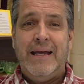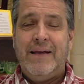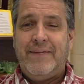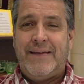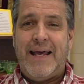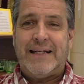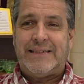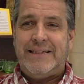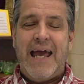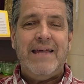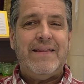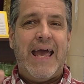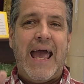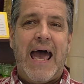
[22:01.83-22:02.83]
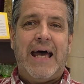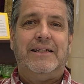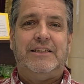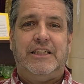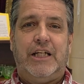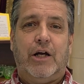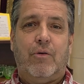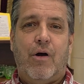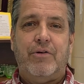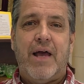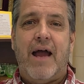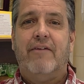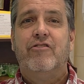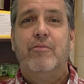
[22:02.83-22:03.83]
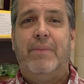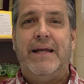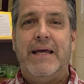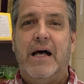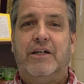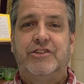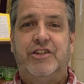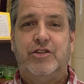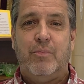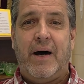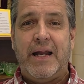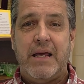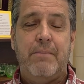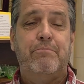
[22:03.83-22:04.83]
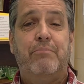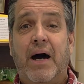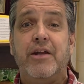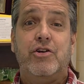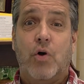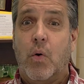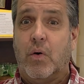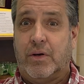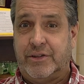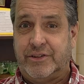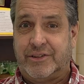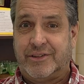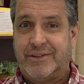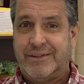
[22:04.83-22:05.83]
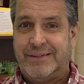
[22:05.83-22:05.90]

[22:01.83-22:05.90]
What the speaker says: The next day they add a 0 to everybody else's money but yours.